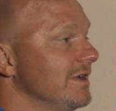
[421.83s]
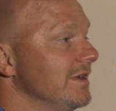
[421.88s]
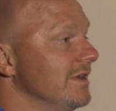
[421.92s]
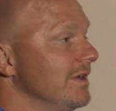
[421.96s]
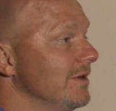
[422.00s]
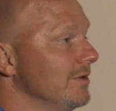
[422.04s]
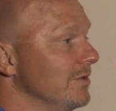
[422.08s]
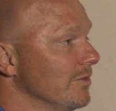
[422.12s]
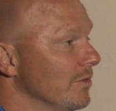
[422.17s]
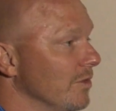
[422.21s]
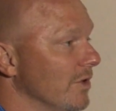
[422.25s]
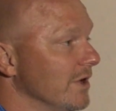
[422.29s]
and
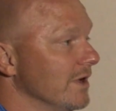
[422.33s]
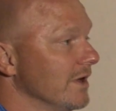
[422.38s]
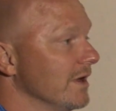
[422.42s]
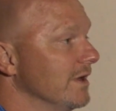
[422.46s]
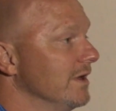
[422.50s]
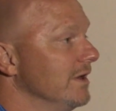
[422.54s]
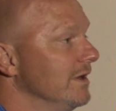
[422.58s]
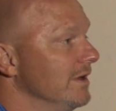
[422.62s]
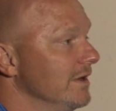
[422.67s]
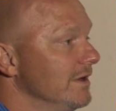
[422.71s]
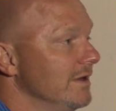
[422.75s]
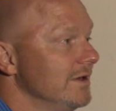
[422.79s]
then want to
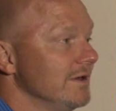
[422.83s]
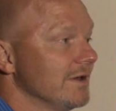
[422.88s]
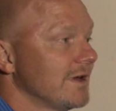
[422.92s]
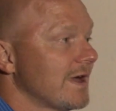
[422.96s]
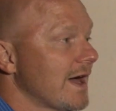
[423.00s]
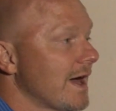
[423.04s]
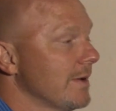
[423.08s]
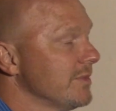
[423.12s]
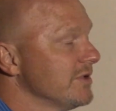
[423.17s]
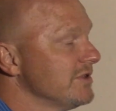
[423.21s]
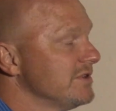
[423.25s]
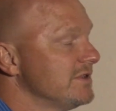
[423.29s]

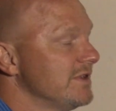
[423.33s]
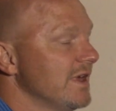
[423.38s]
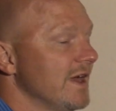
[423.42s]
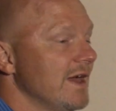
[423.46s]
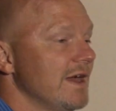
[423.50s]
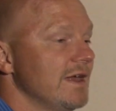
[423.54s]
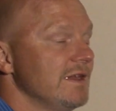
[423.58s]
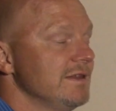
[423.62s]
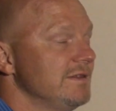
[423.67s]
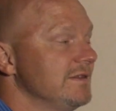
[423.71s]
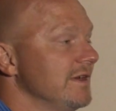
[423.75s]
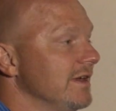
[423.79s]
accomplish
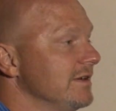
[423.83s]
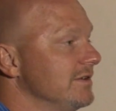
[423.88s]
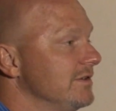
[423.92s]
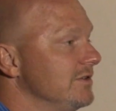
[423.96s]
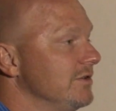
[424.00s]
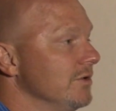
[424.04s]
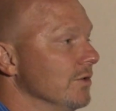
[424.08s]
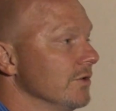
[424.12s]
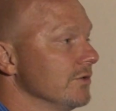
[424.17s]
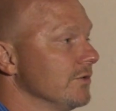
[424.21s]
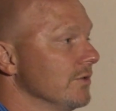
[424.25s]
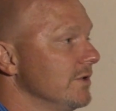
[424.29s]
that, it takes
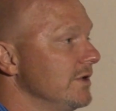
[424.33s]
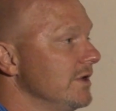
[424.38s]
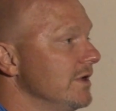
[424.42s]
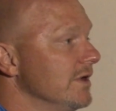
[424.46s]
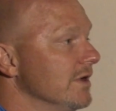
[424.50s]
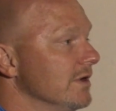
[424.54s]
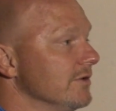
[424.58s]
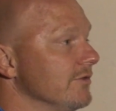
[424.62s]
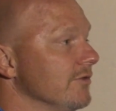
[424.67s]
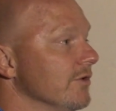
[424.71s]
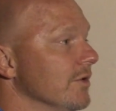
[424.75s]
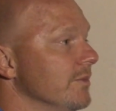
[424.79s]
2 or 3
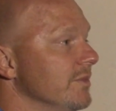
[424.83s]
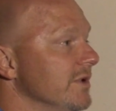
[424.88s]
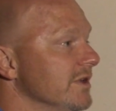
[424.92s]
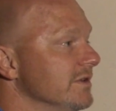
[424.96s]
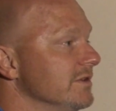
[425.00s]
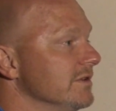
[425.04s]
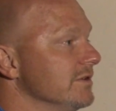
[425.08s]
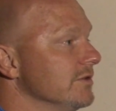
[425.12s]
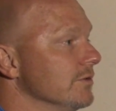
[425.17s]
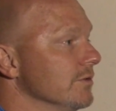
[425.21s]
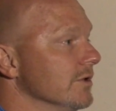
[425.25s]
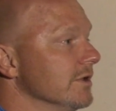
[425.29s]
years for a
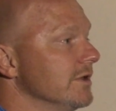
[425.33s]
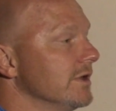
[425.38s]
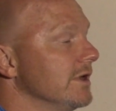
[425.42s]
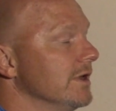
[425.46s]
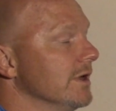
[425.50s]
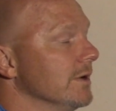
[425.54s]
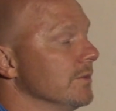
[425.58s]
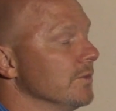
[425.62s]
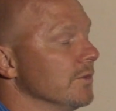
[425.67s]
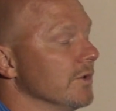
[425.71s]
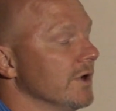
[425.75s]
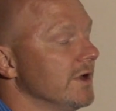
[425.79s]
business to really get
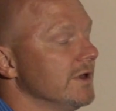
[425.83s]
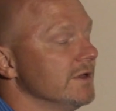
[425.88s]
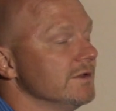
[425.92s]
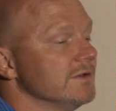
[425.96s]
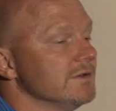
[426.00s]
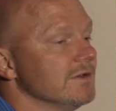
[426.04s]
up and running.